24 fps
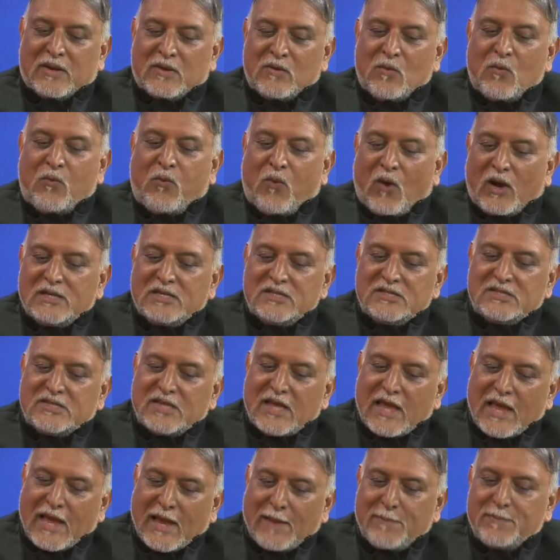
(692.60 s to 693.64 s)
what is
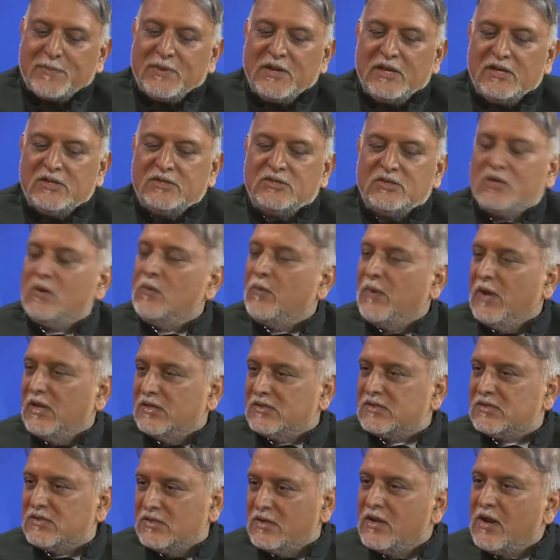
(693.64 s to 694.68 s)
happening to the West